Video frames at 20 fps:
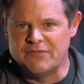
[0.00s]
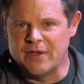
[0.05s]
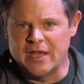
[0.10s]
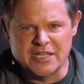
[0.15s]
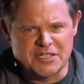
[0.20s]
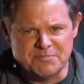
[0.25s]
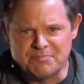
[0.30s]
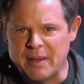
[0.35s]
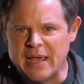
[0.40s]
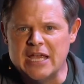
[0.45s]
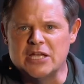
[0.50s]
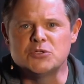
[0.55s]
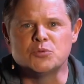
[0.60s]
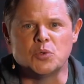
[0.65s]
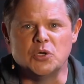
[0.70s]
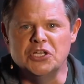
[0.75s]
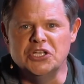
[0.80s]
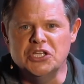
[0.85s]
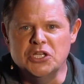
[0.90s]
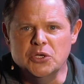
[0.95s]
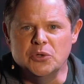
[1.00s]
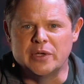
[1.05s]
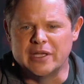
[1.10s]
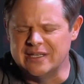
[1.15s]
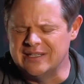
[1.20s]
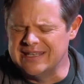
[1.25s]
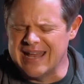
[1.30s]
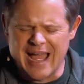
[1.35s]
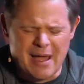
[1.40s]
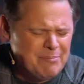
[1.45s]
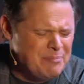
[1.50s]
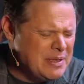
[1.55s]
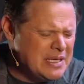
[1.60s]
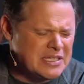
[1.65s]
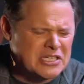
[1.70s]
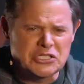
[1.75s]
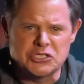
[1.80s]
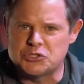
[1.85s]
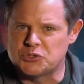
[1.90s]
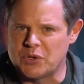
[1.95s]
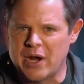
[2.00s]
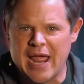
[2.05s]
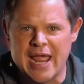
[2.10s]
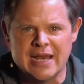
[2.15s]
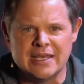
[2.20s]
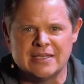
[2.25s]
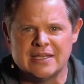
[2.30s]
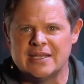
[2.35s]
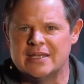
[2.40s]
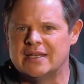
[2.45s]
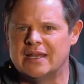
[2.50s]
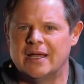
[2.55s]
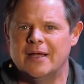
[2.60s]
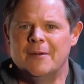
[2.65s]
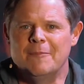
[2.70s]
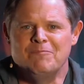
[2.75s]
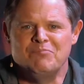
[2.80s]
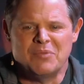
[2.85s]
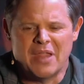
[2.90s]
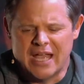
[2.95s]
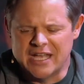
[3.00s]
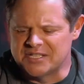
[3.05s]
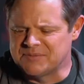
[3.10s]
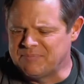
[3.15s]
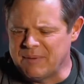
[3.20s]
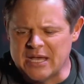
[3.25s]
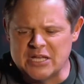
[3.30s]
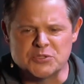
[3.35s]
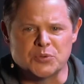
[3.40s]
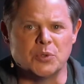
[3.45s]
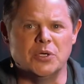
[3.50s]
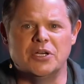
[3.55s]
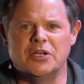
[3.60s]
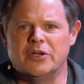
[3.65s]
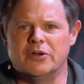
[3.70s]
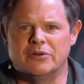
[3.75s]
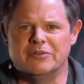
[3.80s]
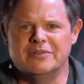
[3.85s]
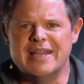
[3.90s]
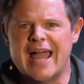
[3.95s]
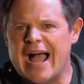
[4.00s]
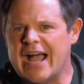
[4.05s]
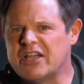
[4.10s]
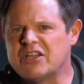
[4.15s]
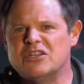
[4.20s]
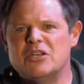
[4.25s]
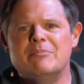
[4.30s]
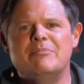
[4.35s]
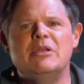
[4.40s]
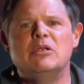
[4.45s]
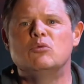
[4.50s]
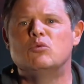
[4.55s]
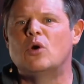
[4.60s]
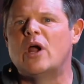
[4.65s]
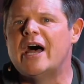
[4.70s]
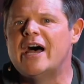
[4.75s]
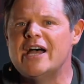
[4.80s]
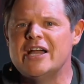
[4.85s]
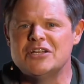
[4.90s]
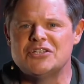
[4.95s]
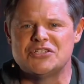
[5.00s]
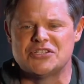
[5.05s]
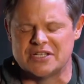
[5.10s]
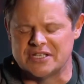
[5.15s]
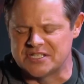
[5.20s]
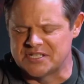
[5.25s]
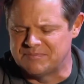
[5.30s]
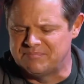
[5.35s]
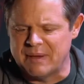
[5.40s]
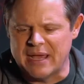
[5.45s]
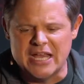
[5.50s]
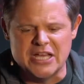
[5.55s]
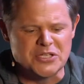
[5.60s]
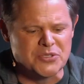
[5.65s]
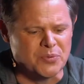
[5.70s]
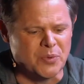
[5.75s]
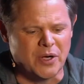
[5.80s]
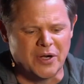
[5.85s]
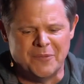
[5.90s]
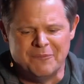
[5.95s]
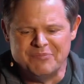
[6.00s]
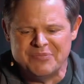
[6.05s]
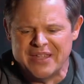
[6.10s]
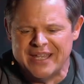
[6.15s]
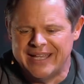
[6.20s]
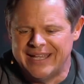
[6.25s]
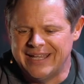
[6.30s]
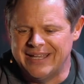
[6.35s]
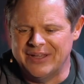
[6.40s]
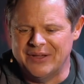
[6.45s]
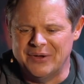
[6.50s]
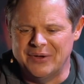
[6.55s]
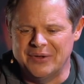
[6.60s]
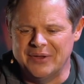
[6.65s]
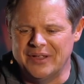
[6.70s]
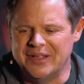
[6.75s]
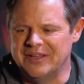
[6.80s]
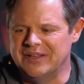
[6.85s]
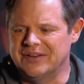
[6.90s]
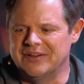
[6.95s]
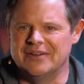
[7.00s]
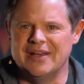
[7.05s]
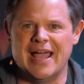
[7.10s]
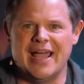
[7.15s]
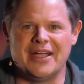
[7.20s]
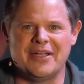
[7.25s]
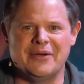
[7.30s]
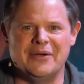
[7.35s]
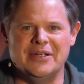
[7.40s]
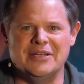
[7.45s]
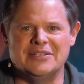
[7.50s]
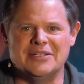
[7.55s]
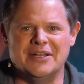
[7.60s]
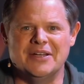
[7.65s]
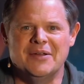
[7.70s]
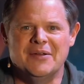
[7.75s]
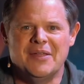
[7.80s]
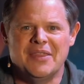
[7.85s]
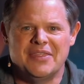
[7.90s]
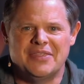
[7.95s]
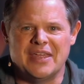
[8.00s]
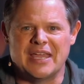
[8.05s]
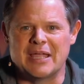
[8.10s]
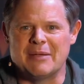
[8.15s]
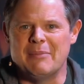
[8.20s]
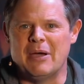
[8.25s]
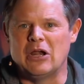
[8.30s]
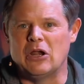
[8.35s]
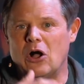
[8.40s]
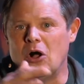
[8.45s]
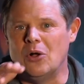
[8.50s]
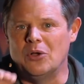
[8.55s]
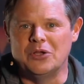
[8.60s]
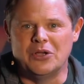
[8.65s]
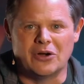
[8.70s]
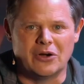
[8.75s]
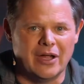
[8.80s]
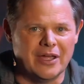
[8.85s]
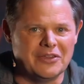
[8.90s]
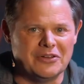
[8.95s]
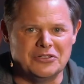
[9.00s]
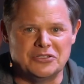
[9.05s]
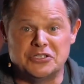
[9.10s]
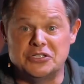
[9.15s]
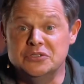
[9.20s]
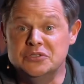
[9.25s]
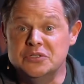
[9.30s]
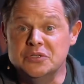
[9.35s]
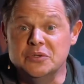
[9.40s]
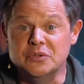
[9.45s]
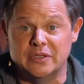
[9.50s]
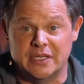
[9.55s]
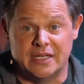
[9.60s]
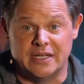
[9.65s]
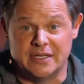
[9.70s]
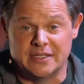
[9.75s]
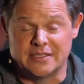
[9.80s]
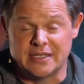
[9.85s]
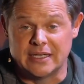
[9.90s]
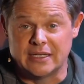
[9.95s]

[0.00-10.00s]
A space where you cannot be distracted, a space where you're not going to be rushed, a space where, you know, you're not going to think about all your other to-do lists.